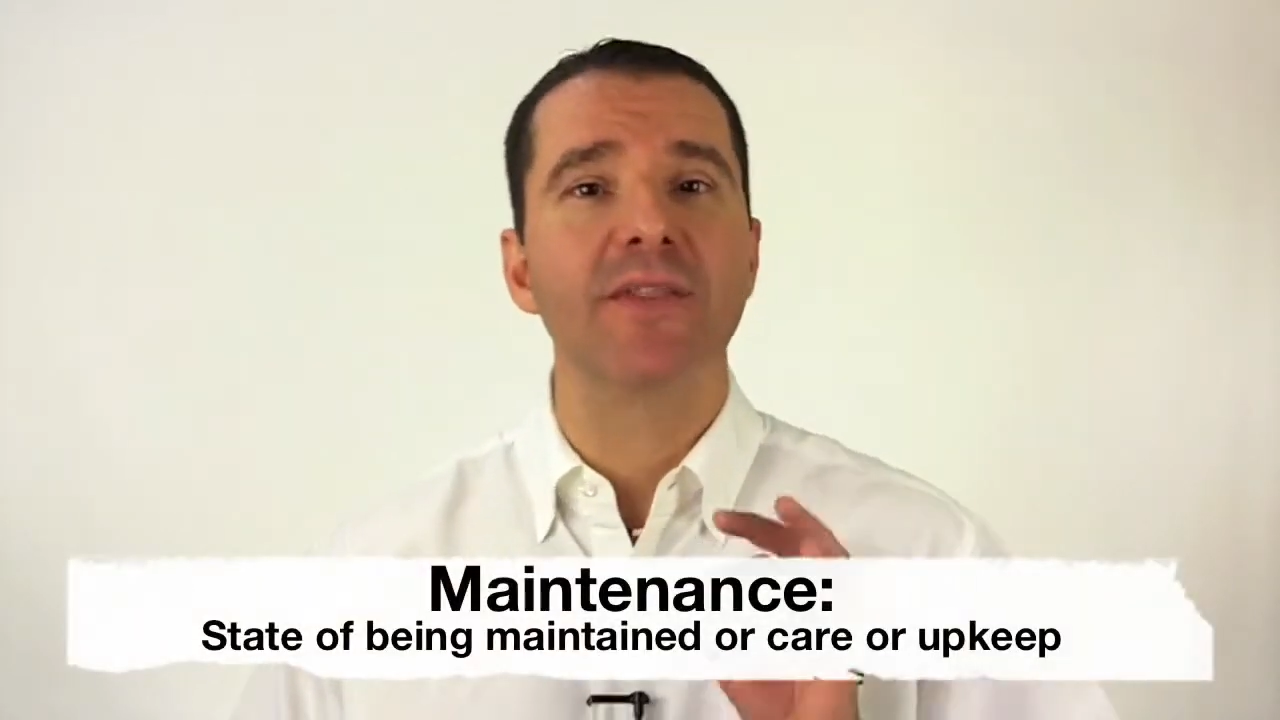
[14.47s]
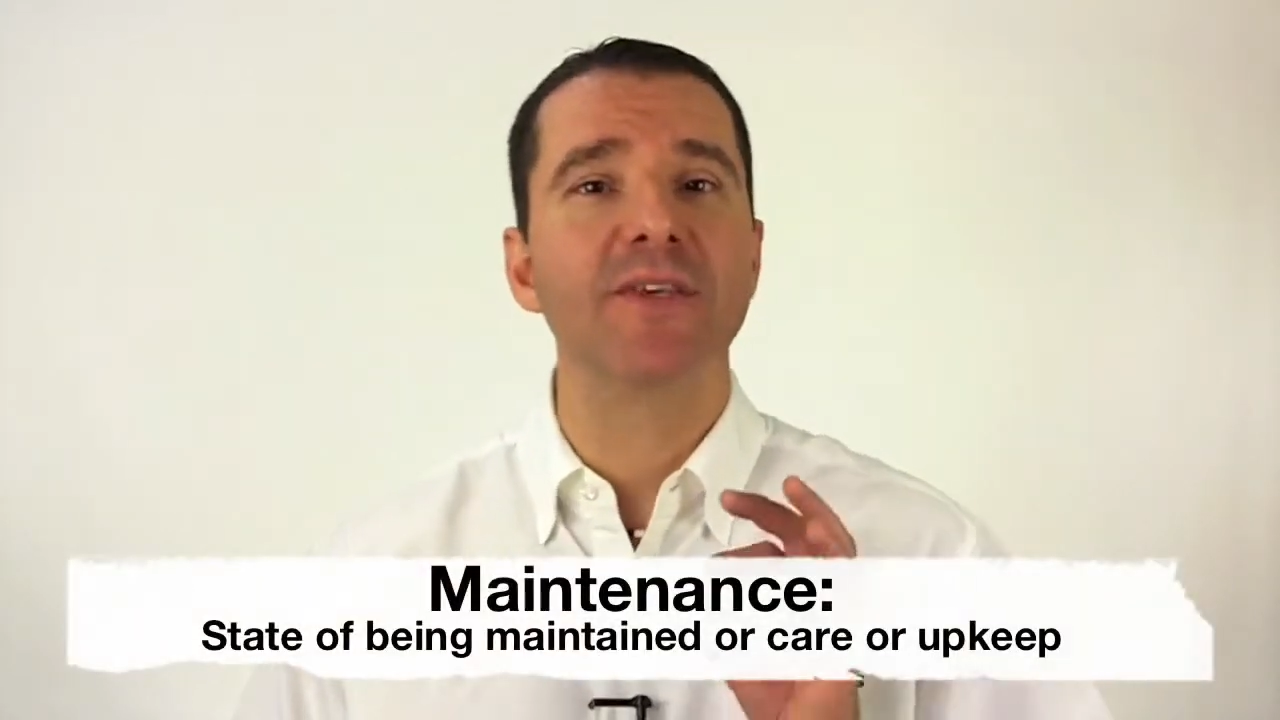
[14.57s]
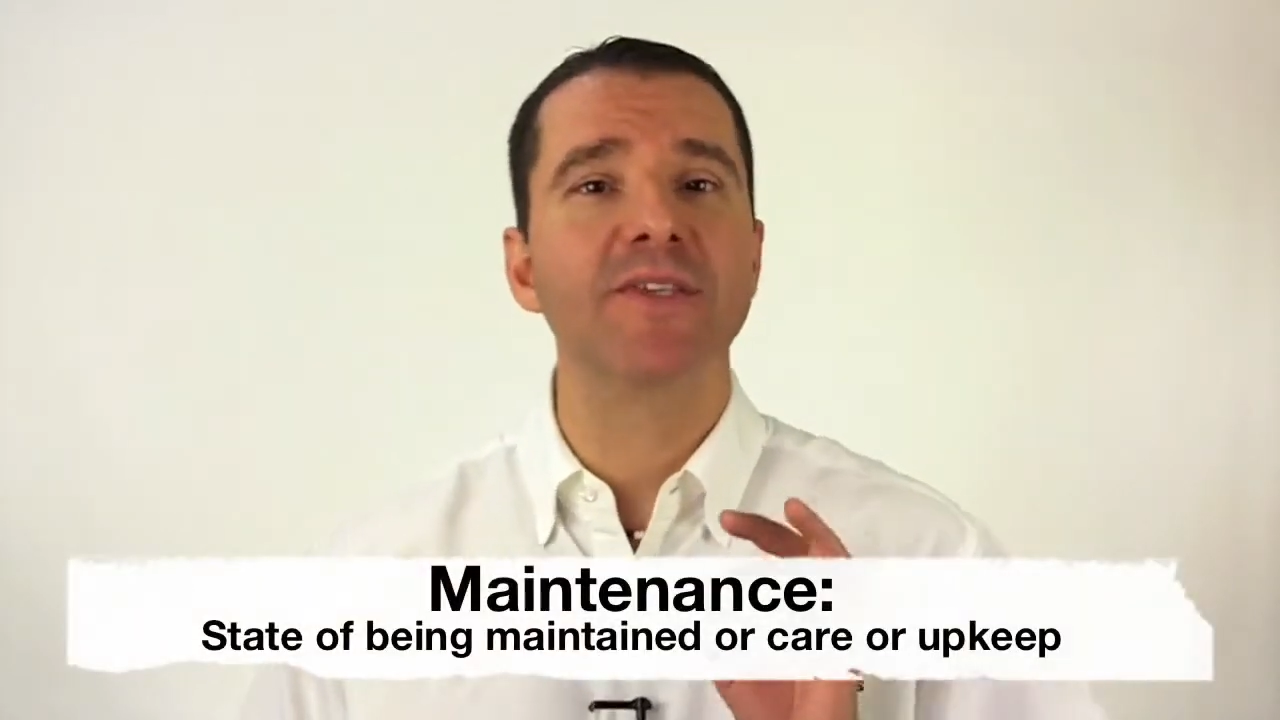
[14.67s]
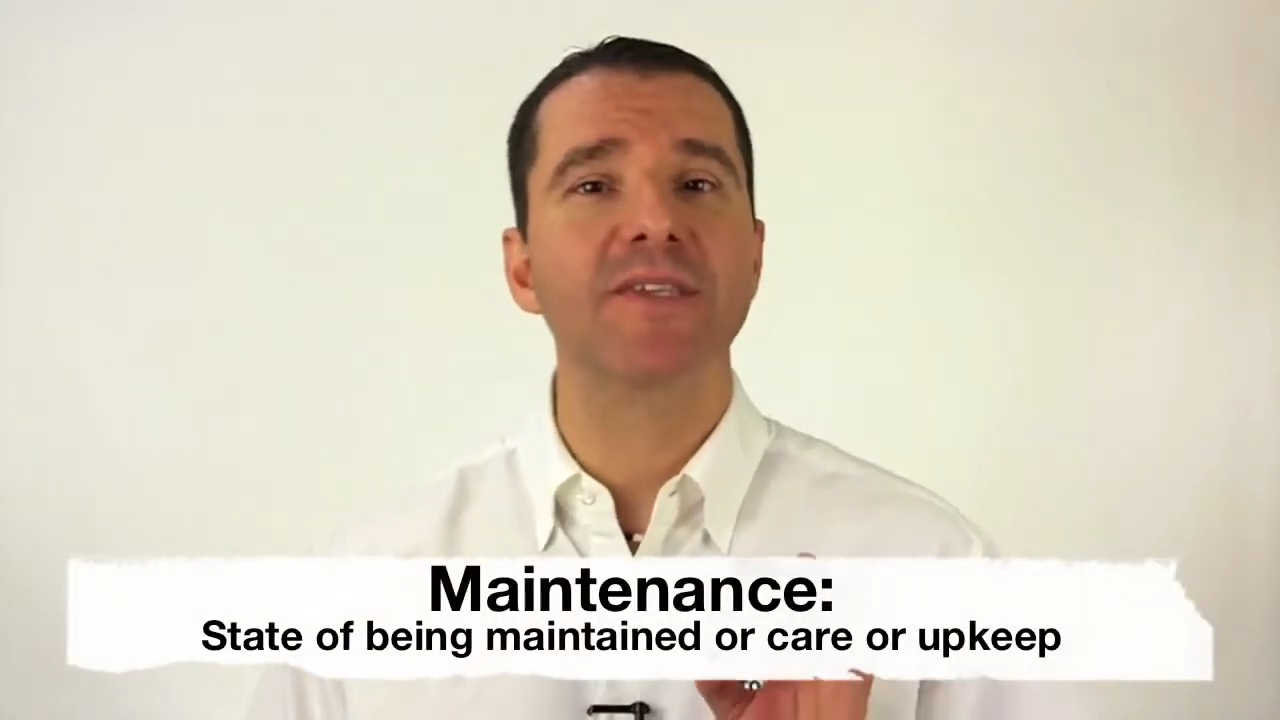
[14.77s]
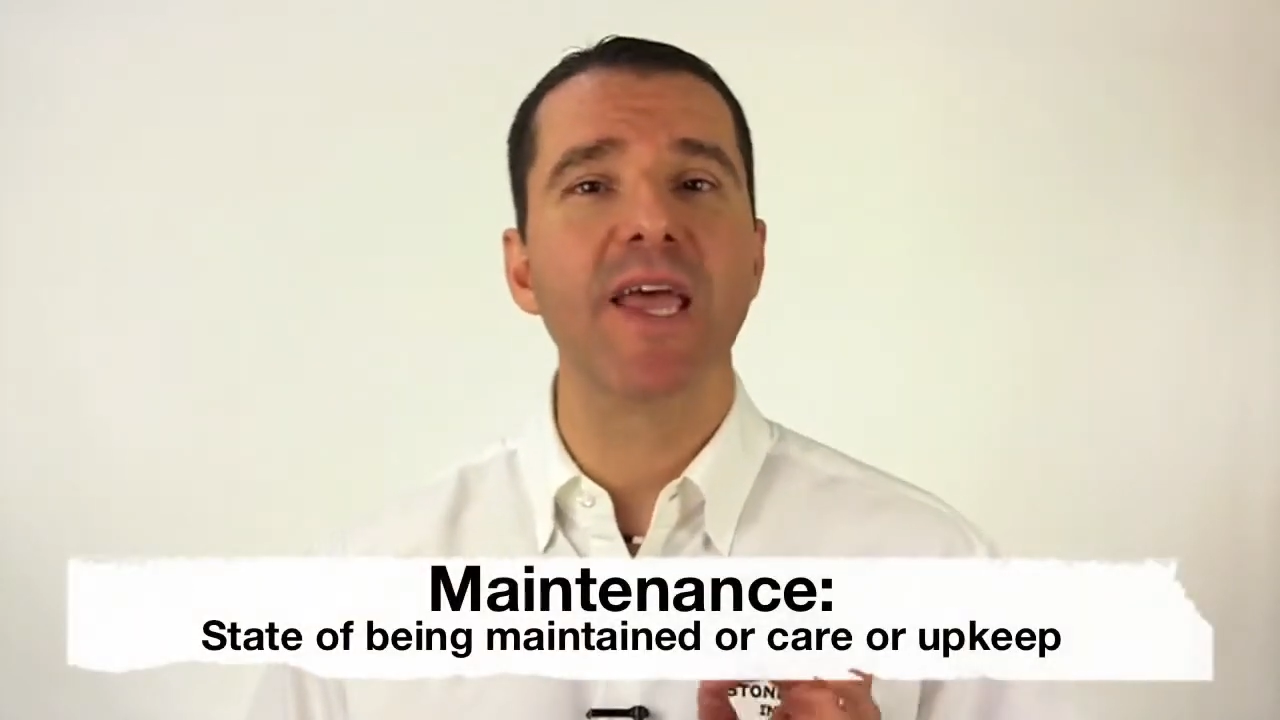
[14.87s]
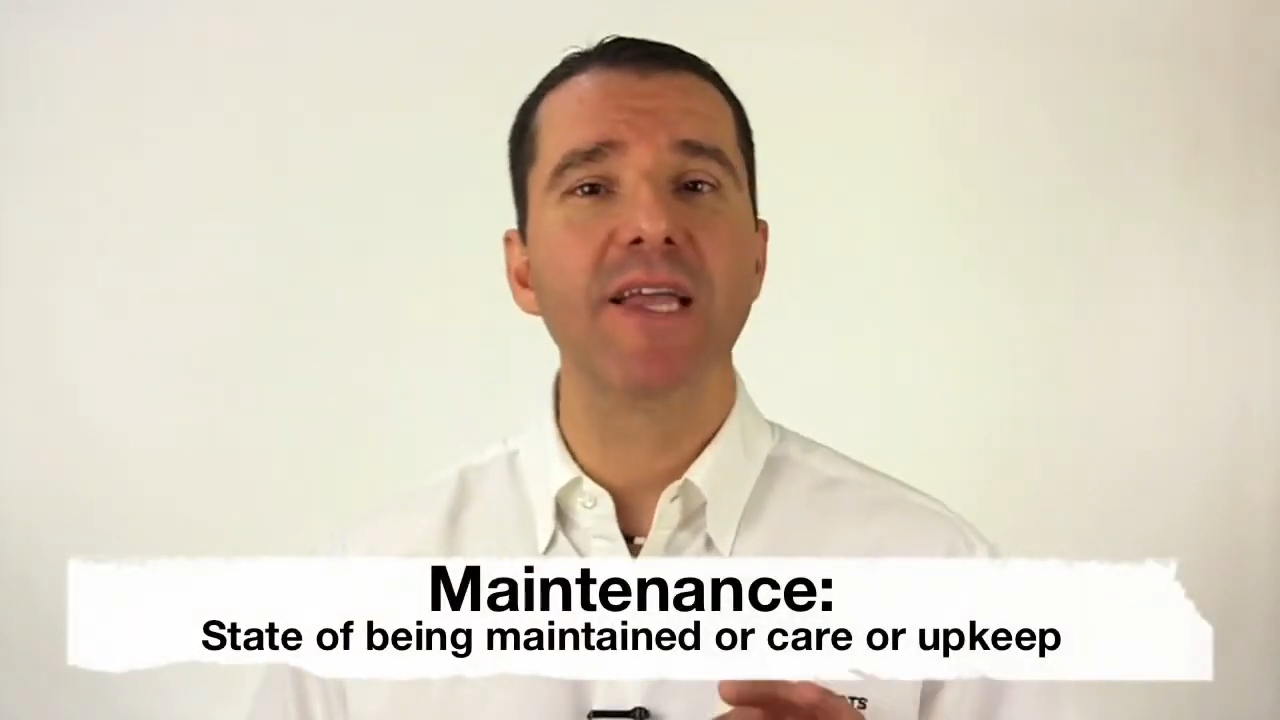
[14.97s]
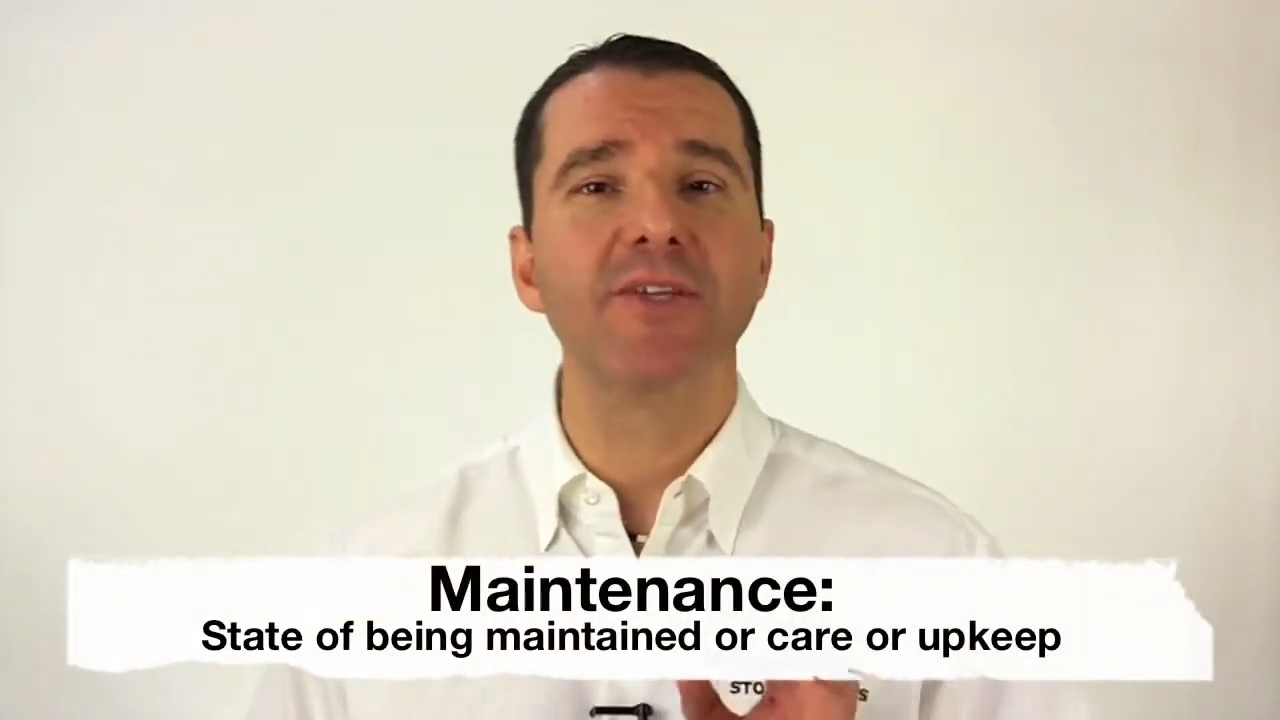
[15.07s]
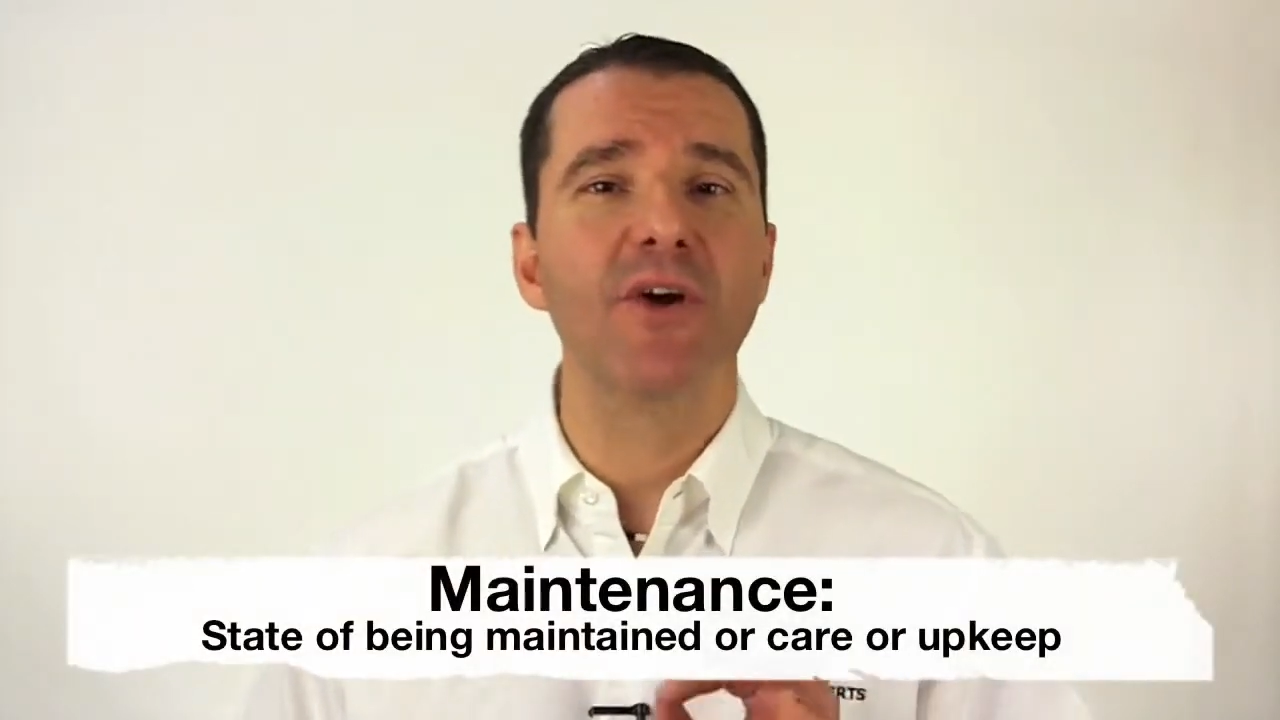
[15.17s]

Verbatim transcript: the state